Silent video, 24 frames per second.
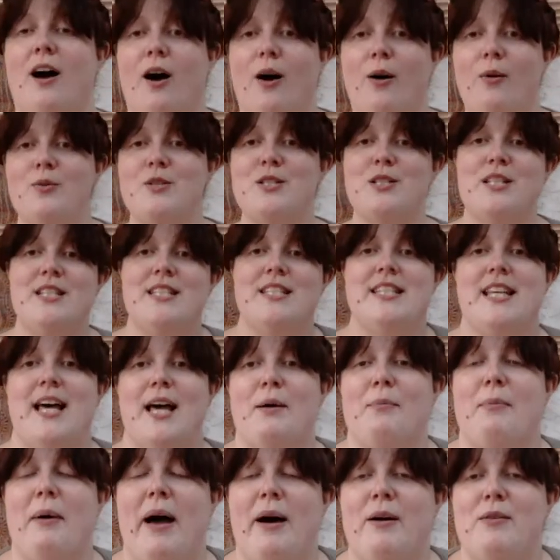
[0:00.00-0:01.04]
I was going to say
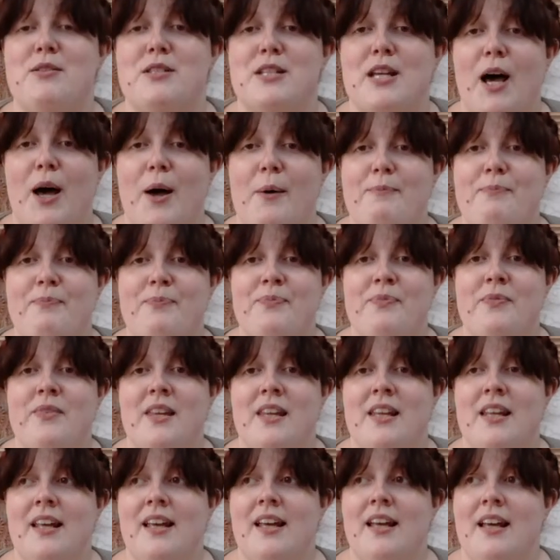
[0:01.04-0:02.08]
about, I'm
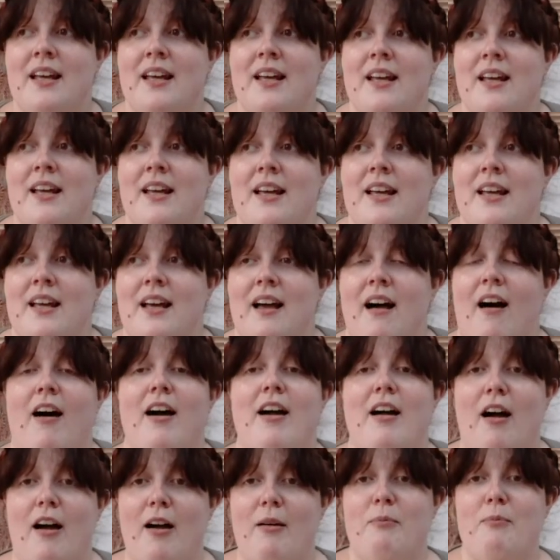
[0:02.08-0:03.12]

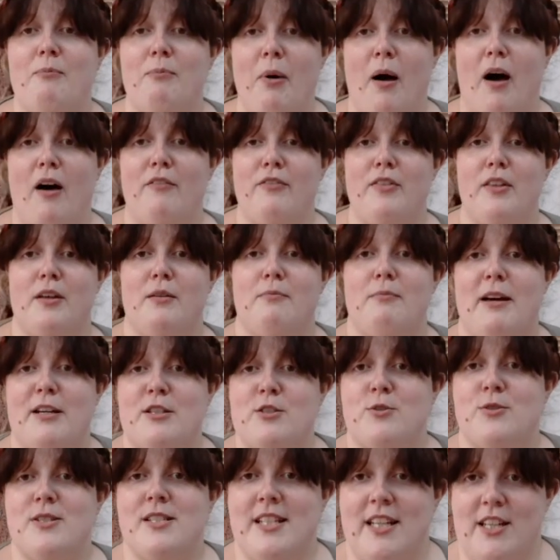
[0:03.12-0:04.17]
part of the
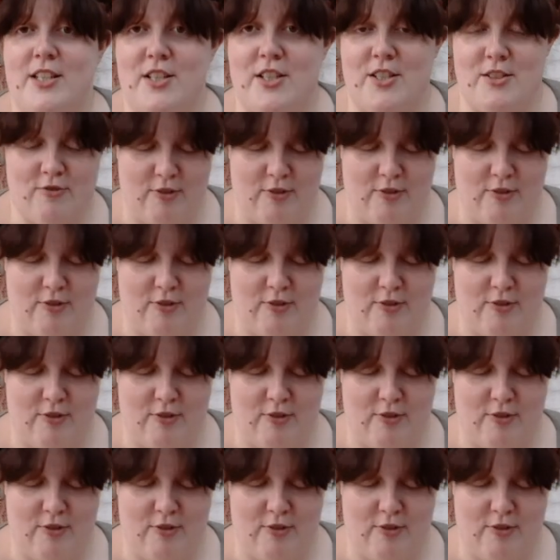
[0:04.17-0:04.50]
Magical Stitches